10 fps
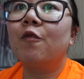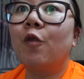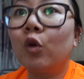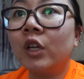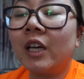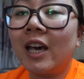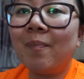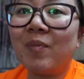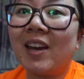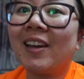Folding it
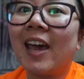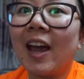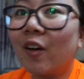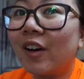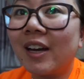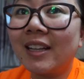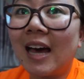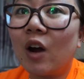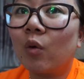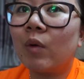and carrying
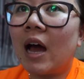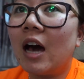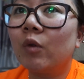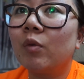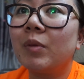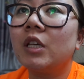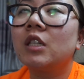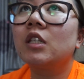that around would be